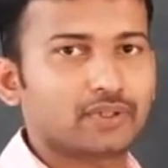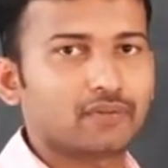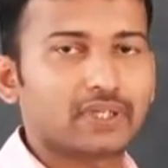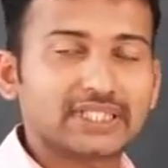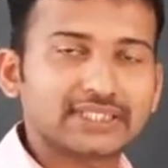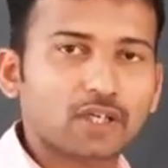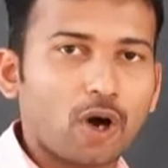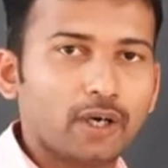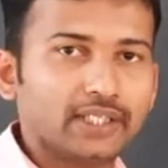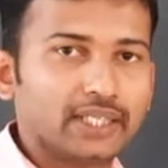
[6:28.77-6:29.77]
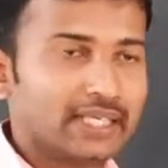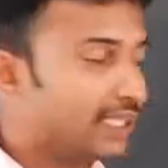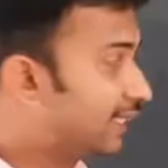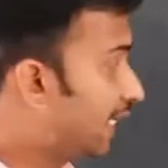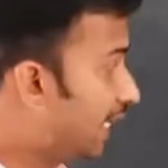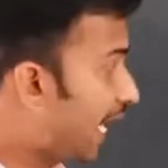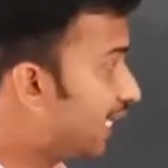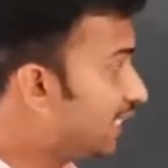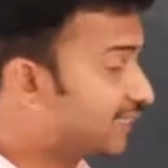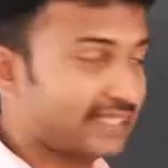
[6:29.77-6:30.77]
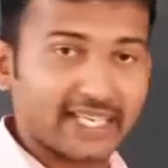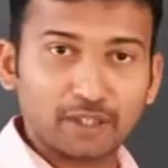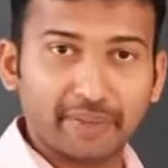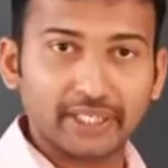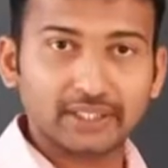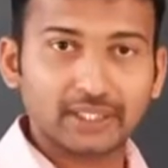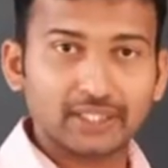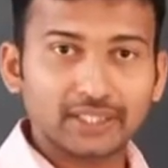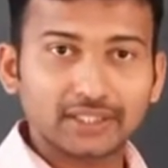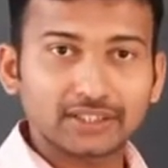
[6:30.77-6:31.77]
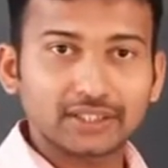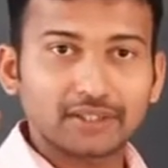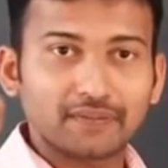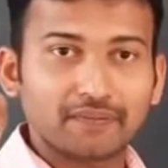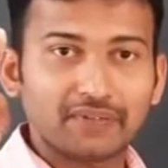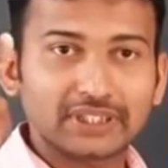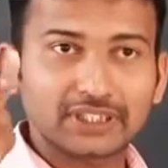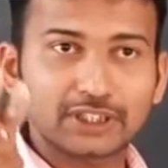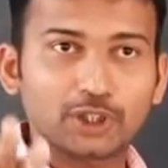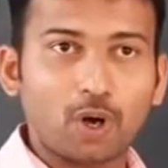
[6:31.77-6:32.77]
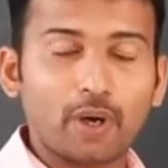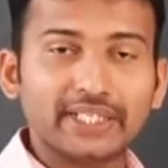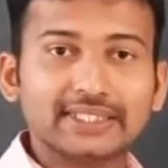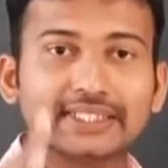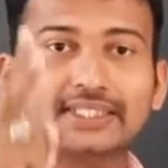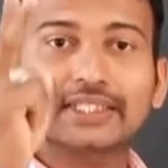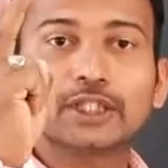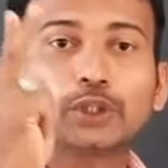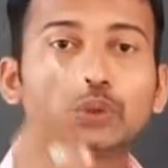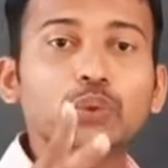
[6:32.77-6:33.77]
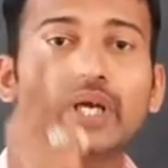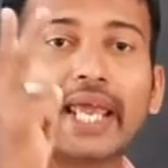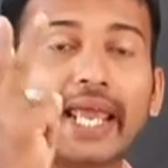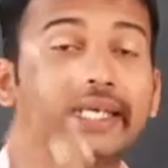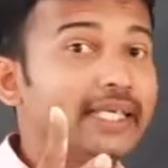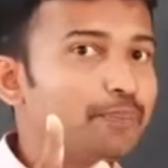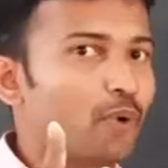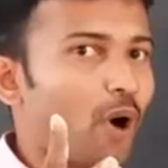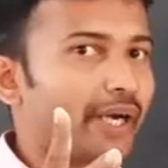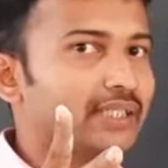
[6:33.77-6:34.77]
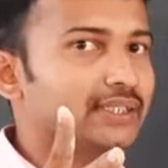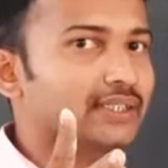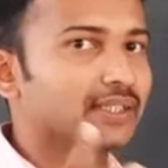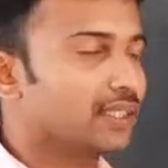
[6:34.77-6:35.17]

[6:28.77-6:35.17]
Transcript: What is chord? The line segment which joins to any points